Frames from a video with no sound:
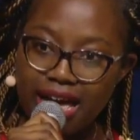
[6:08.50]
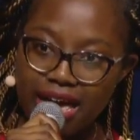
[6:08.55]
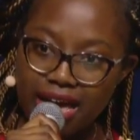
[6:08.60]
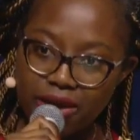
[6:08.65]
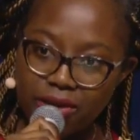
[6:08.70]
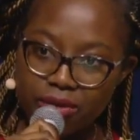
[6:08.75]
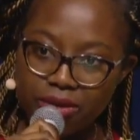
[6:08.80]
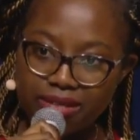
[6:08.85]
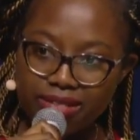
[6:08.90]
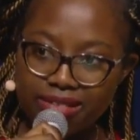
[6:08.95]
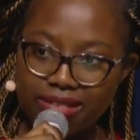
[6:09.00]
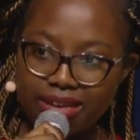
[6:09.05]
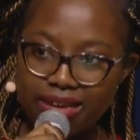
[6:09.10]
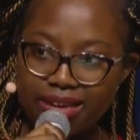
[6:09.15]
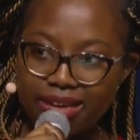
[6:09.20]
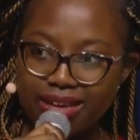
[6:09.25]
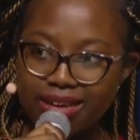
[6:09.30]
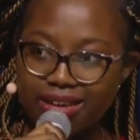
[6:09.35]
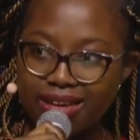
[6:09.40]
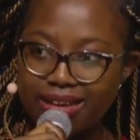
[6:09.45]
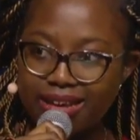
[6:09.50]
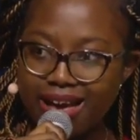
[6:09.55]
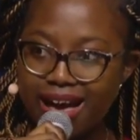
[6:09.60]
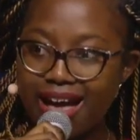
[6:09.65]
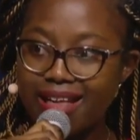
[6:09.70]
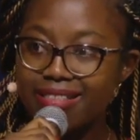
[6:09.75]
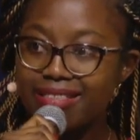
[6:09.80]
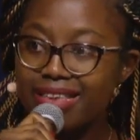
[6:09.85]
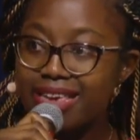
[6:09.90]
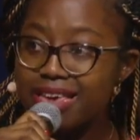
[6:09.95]
equity
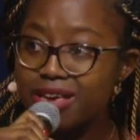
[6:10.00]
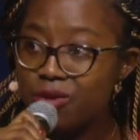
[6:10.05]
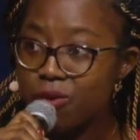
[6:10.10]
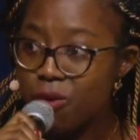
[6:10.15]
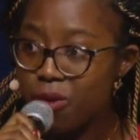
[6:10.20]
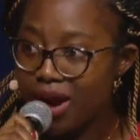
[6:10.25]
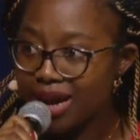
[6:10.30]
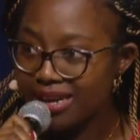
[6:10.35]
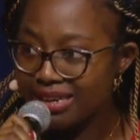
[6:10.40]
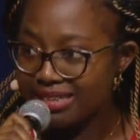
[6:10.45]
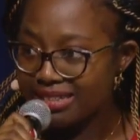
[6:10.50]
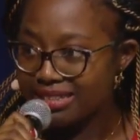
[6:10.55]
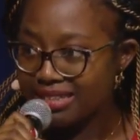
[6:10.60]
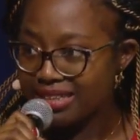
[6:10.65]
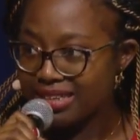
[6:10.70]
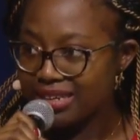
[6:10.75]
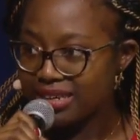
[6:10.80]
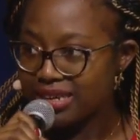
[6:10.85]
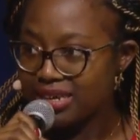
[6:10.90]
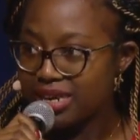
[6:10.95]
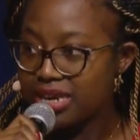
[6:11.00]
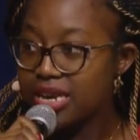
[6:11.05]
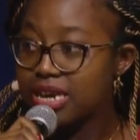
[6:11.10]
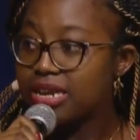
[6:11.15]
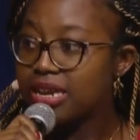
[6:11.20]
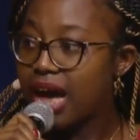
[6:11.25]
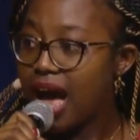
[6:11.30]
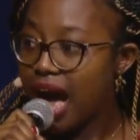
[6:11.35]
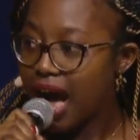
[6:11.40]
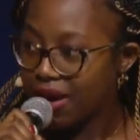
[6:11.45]
and equality
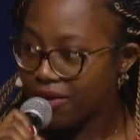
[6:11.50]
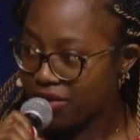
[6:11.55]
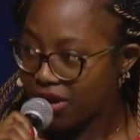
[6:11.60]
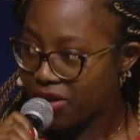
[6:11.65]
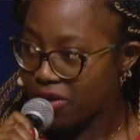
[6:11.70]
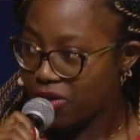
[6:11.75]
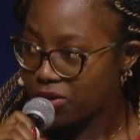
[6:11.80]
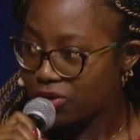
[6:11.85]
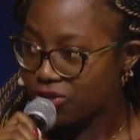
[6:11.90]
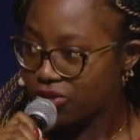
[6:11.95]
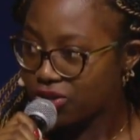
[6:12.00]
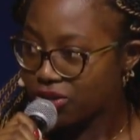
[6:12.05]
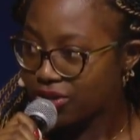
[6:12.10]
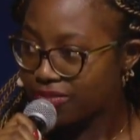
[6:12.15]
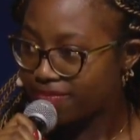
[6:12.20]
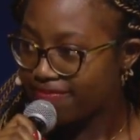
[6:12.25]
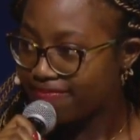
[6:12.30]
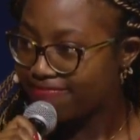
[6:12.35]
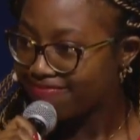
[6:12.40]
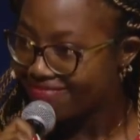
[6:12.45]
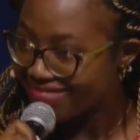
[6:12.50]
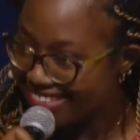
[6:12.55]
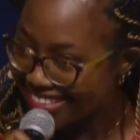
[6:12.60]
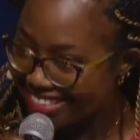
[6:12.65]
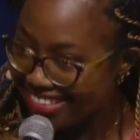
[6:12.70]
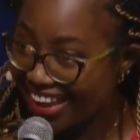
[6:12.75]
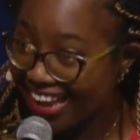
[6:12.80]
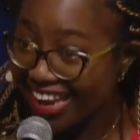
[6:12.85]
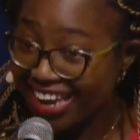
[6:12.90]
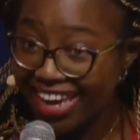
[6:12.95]
in agriculture.
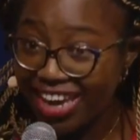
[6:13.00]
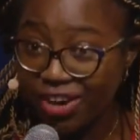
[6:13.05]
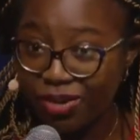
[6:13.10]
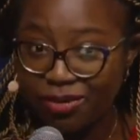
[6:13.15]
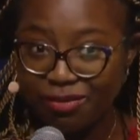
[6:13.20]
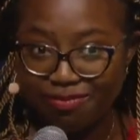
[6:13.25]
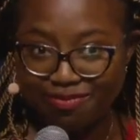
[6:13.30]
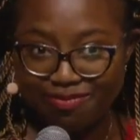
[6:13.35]
Thank you.